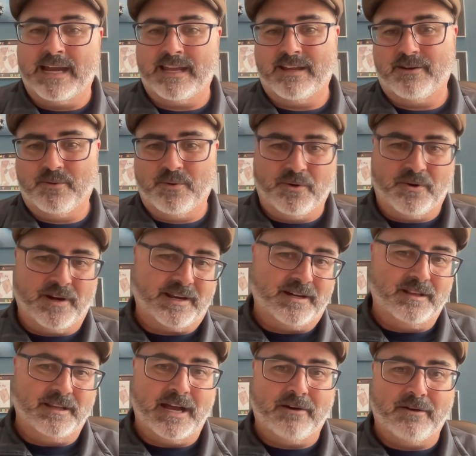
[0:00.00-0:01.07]
it or I can
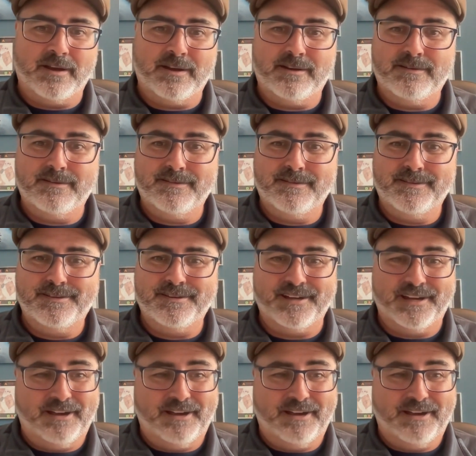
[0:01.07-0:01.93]
allow it.